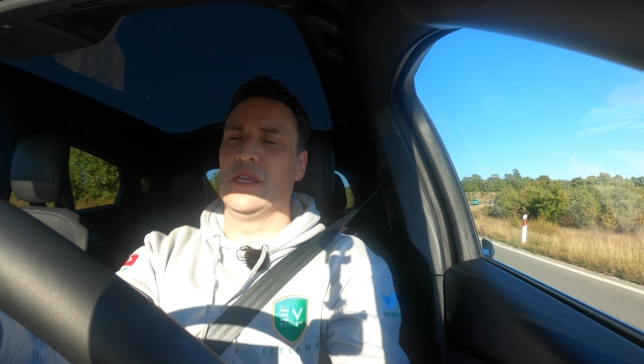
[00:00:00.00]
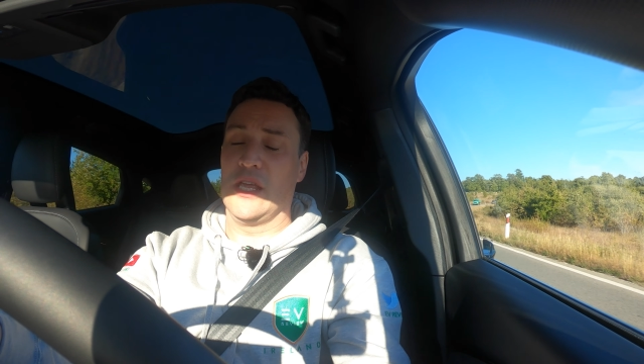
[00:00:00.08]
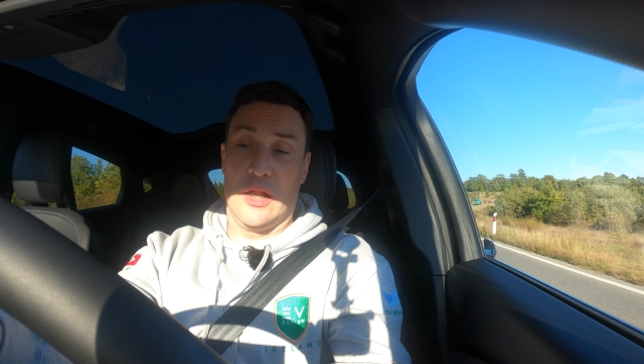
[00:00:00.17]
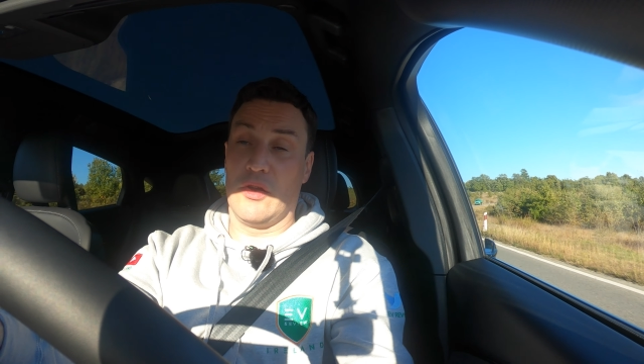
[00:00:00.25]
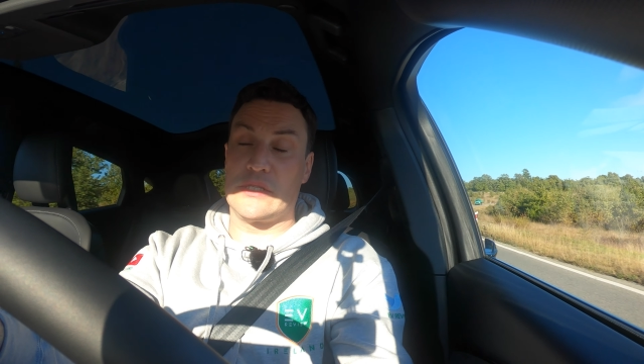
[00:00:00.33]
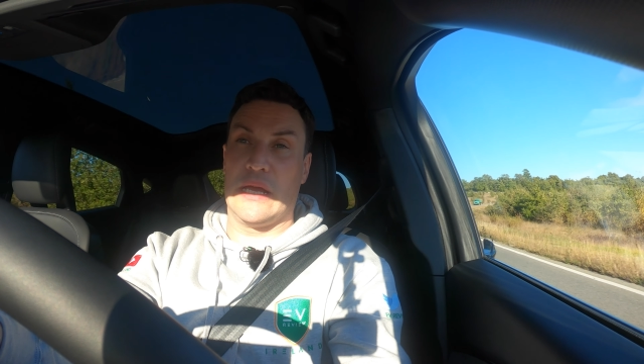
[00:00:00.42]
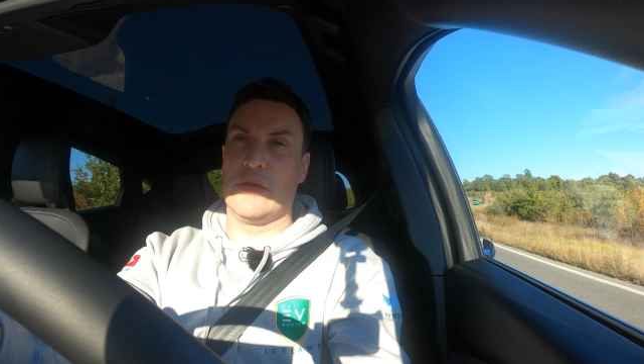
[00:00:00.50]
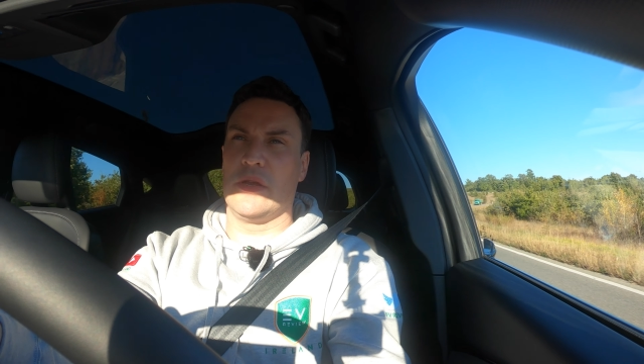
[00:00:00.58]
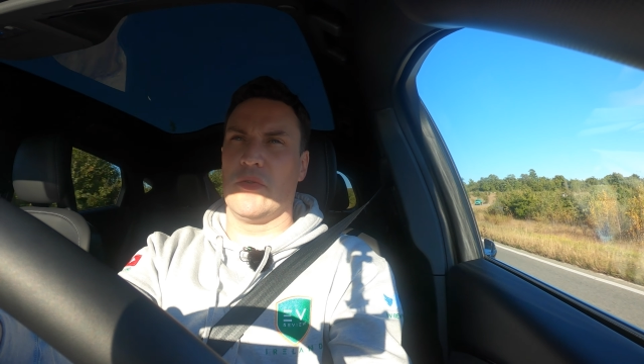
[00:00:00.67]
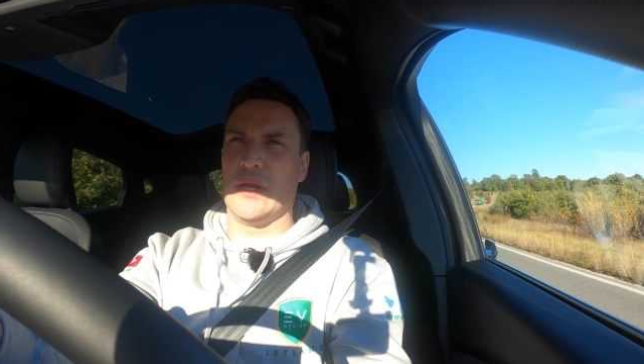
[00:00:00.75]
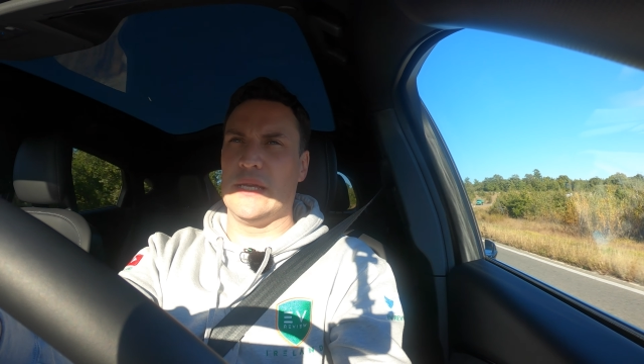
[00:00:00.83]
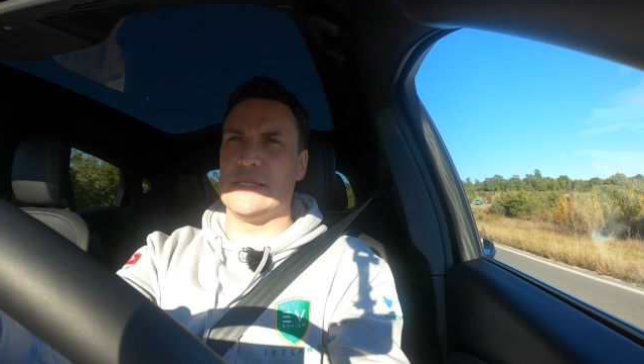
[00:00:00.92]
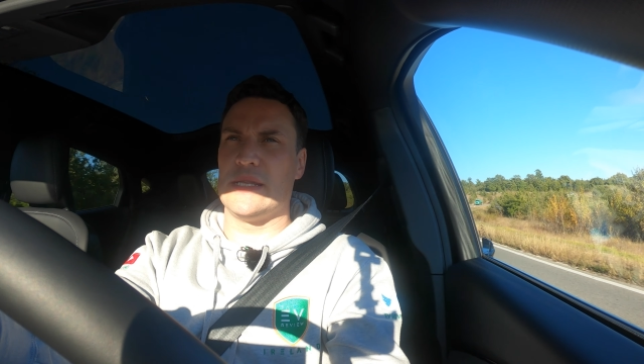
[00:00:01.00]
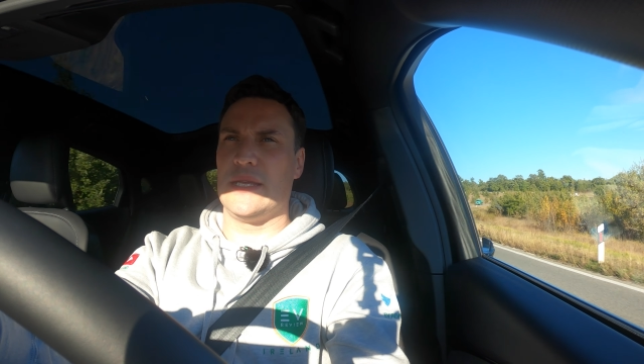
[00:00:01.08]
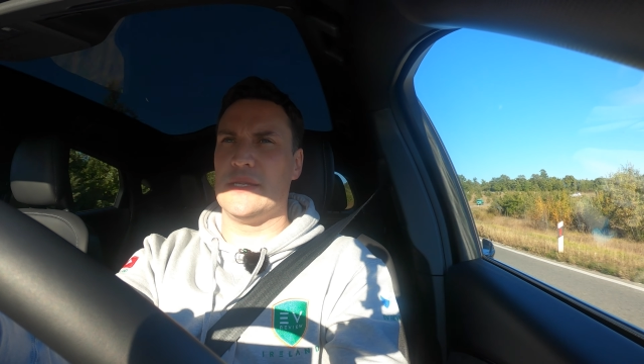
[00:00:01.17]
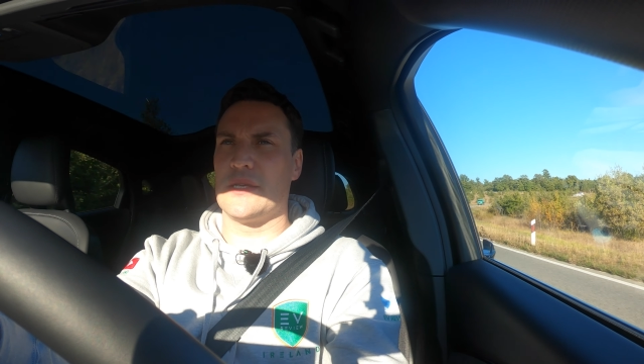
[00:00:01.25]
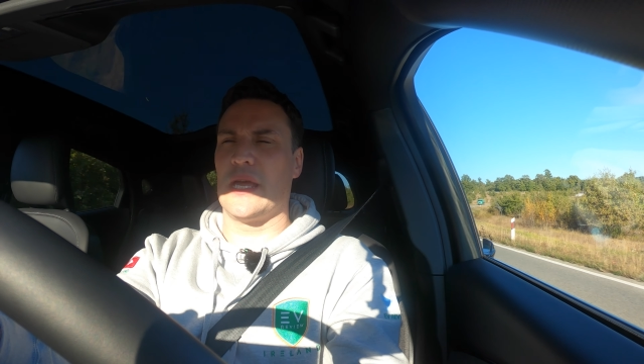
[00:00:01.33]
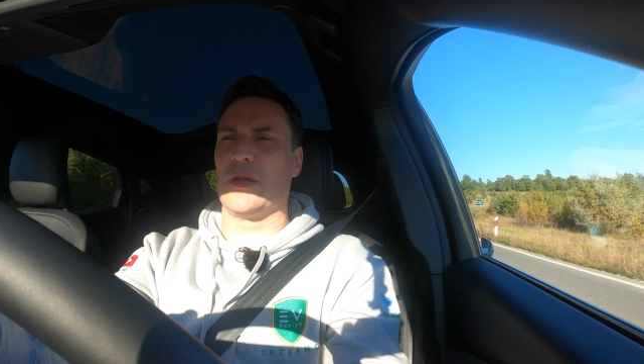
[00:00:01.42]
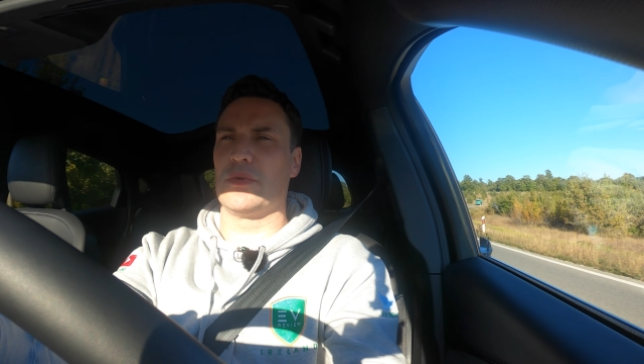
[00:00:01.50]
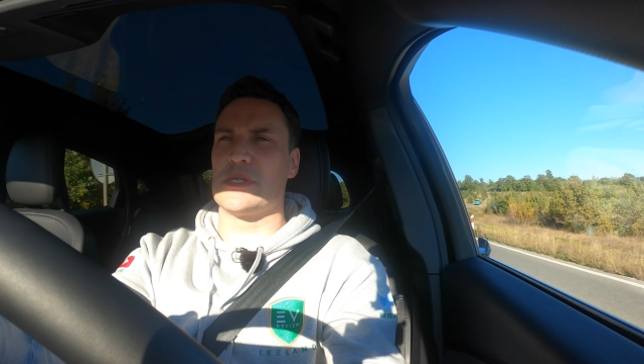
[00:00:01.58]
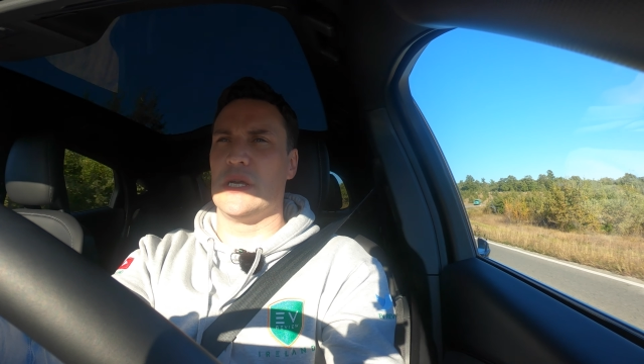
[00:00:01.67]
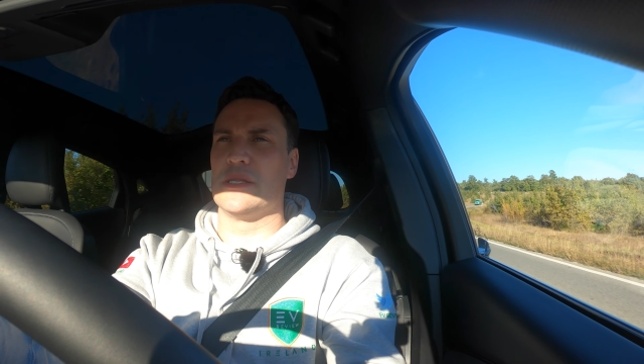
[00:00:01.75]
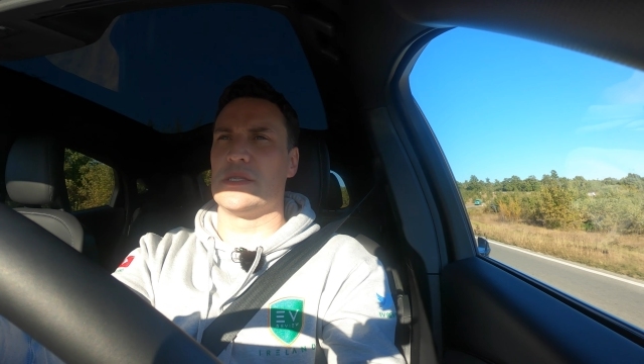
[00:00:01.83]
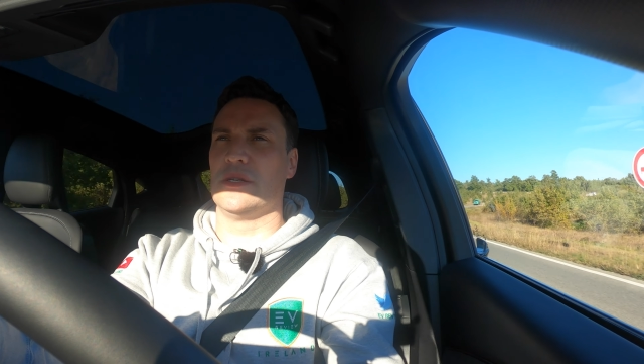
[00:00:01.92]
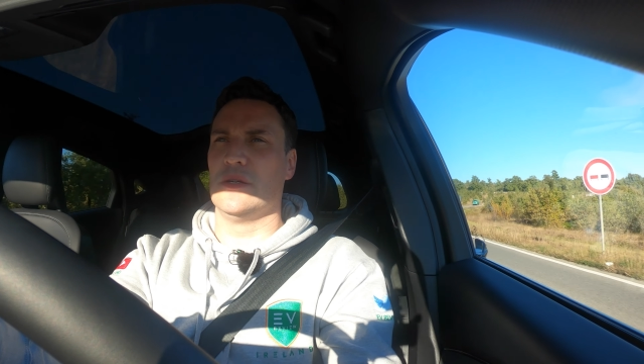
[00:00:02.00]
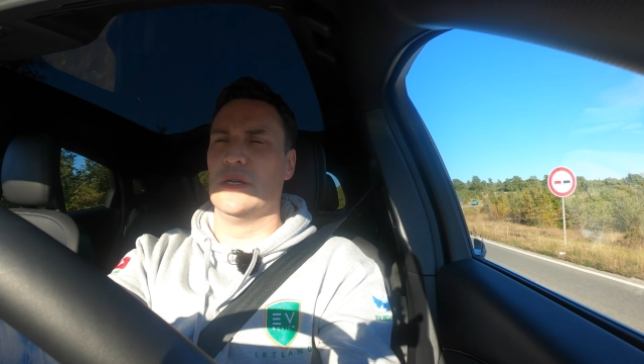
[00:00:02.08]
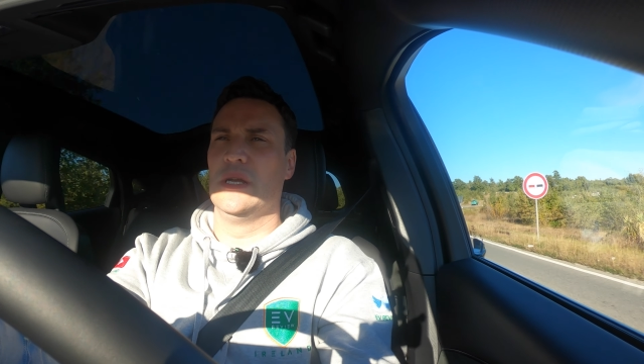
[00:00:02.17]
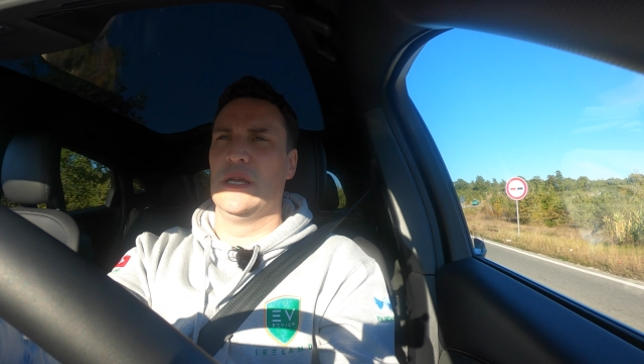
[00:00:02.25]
You look down and you realize that the indicator was on, so